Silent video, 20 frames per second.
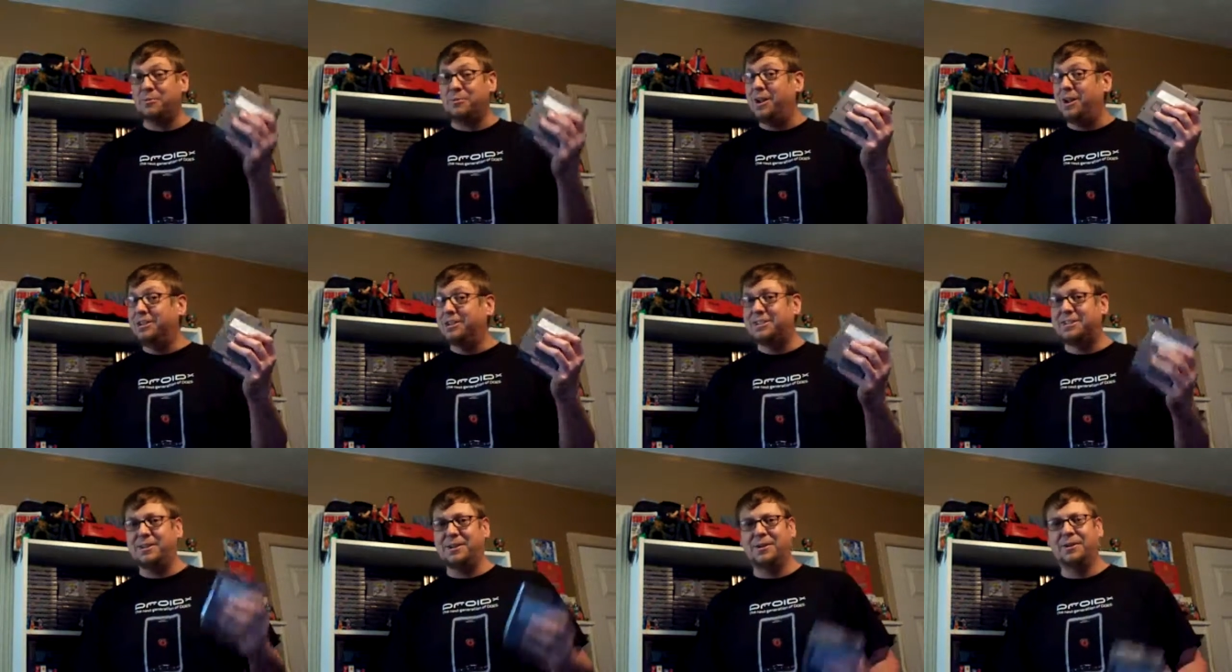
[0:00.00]

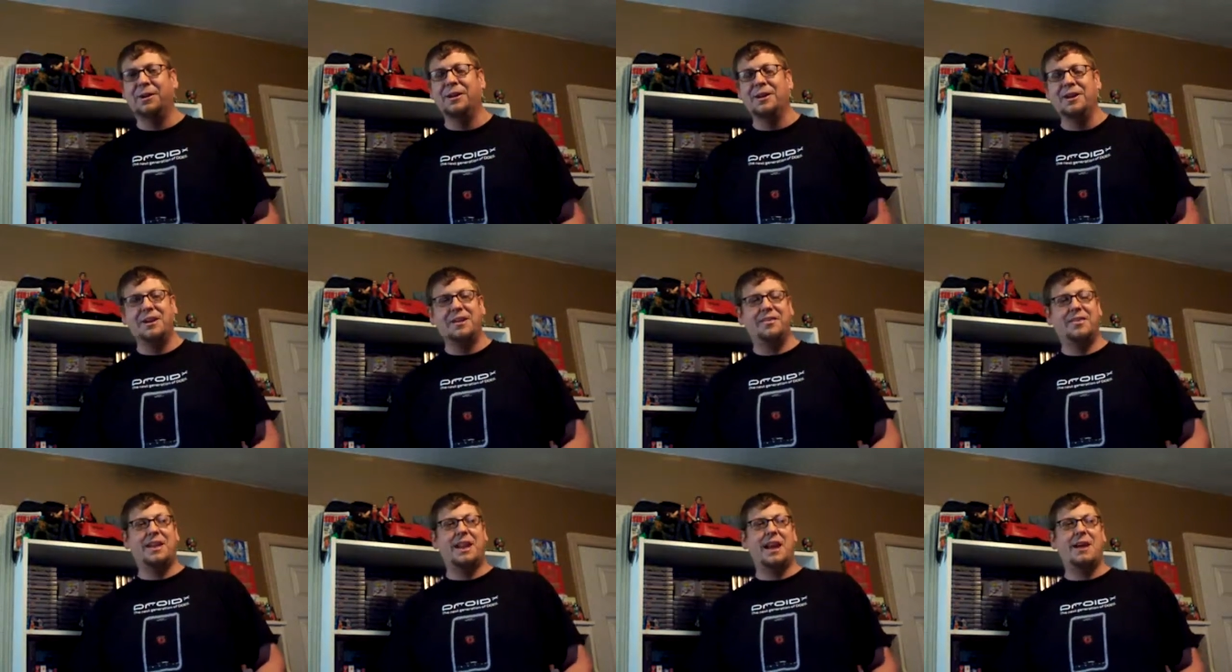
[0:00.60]
ones too,
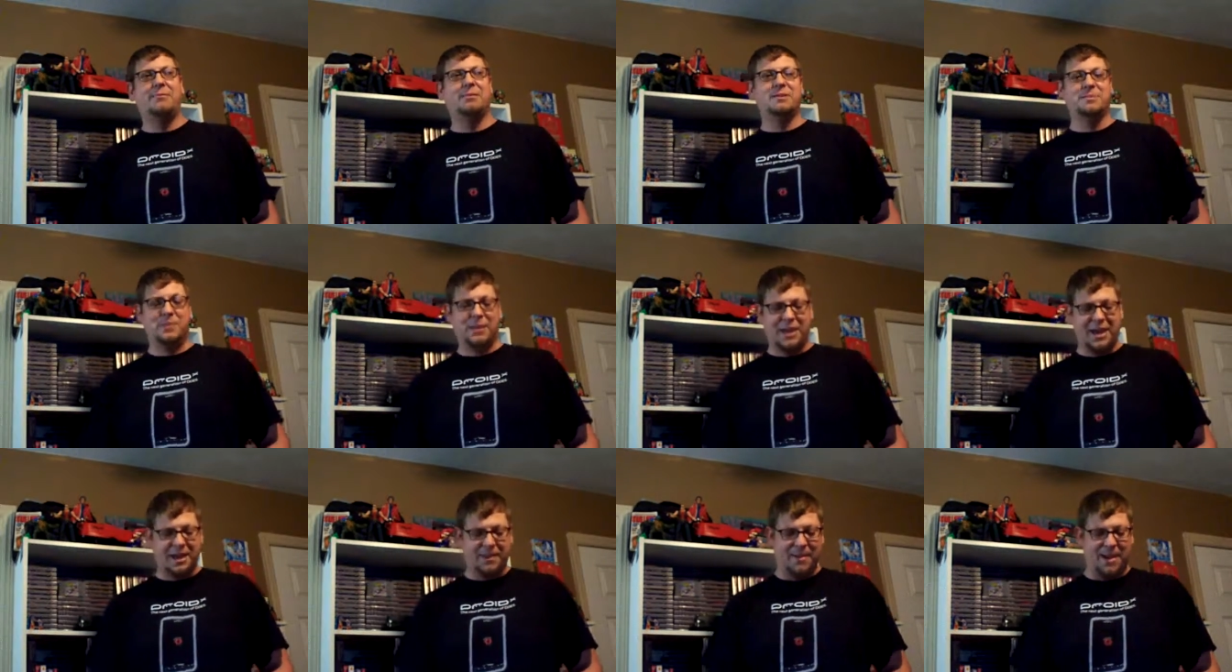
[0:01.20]
that I was
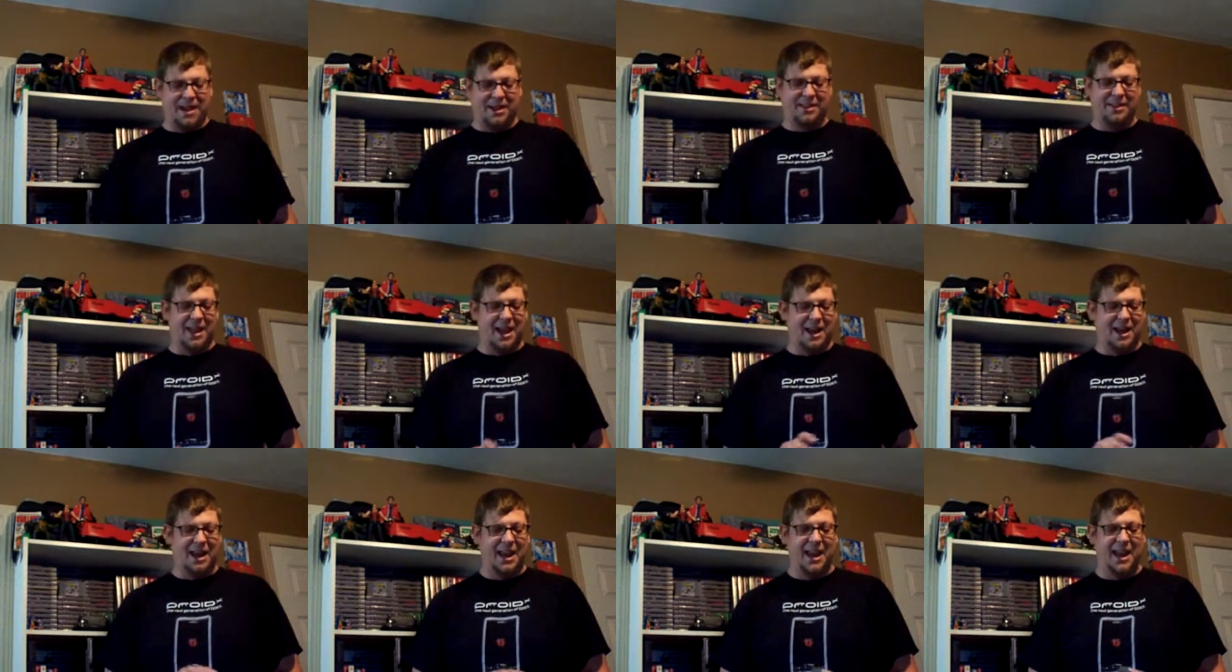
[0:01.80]
playing back
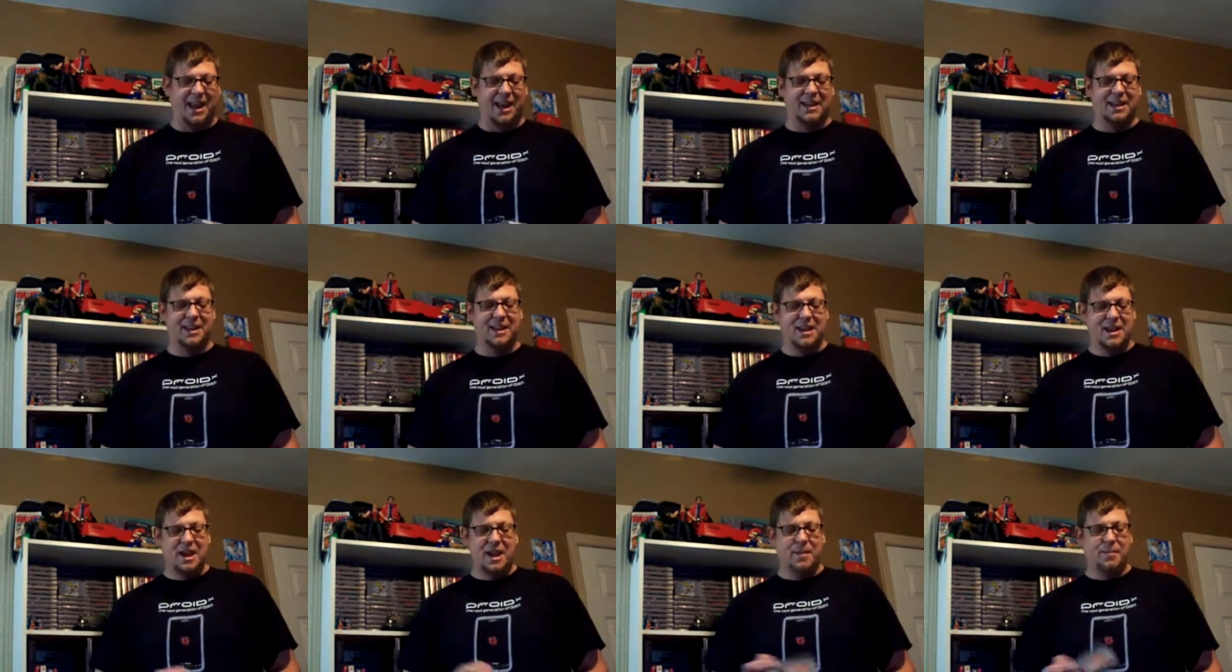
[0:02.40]
then, and
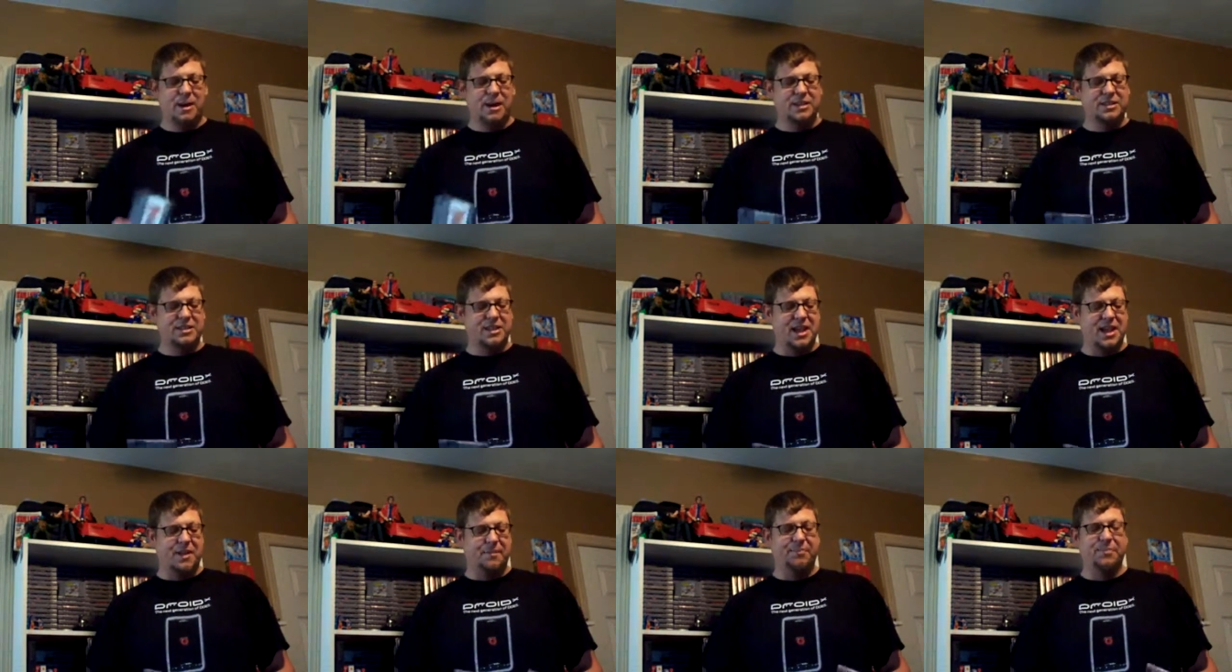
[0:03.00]
amongst
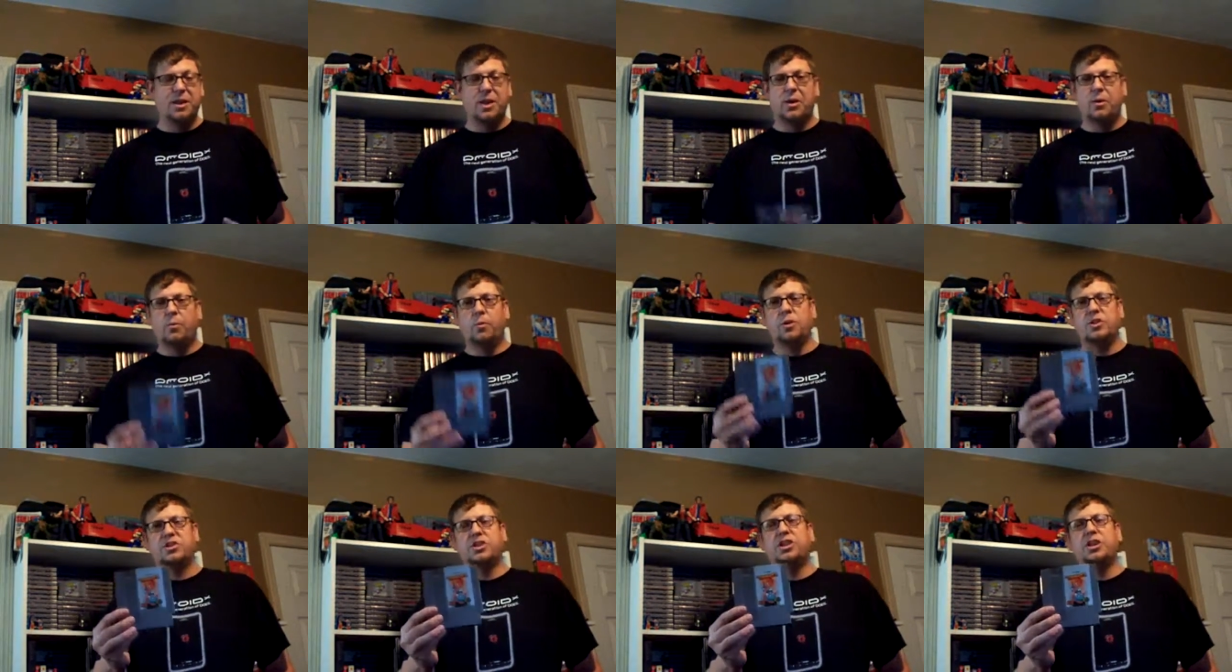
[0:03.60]
them
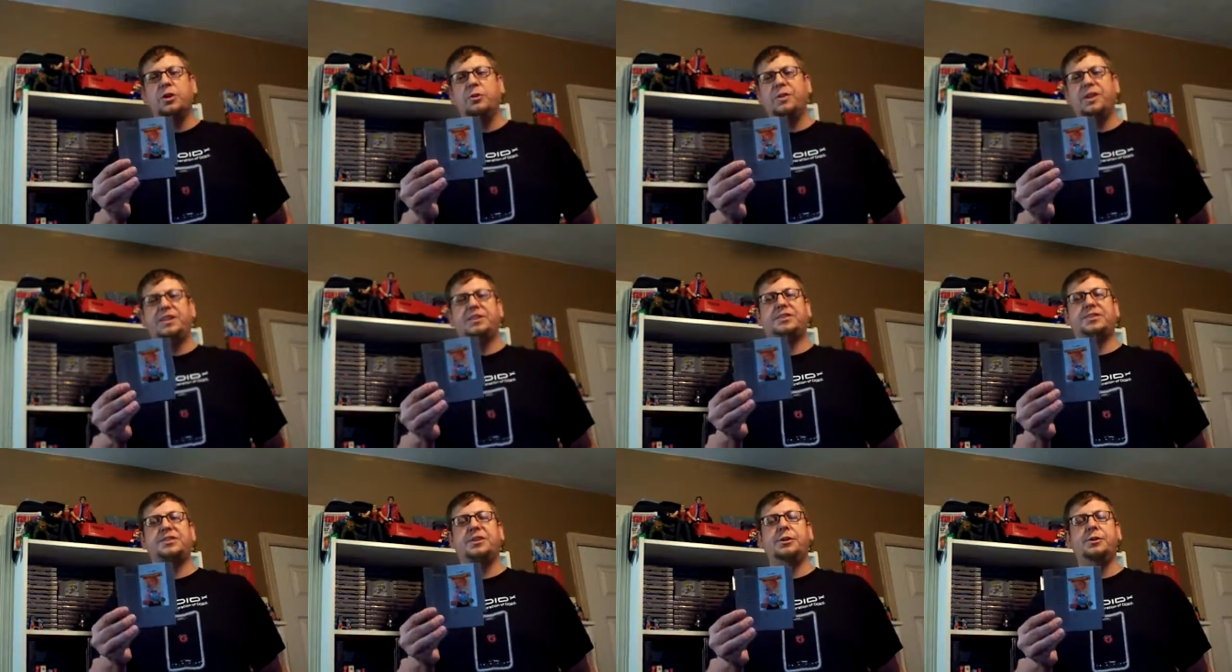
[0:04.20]
was
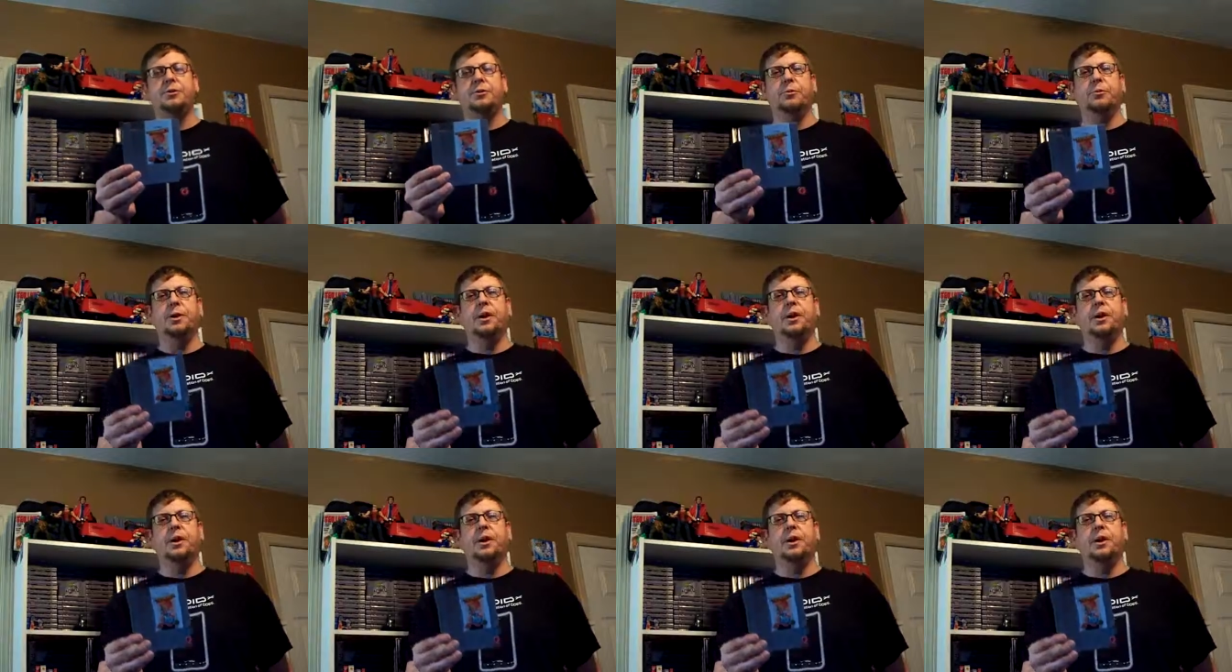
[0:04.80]
Goonies 2.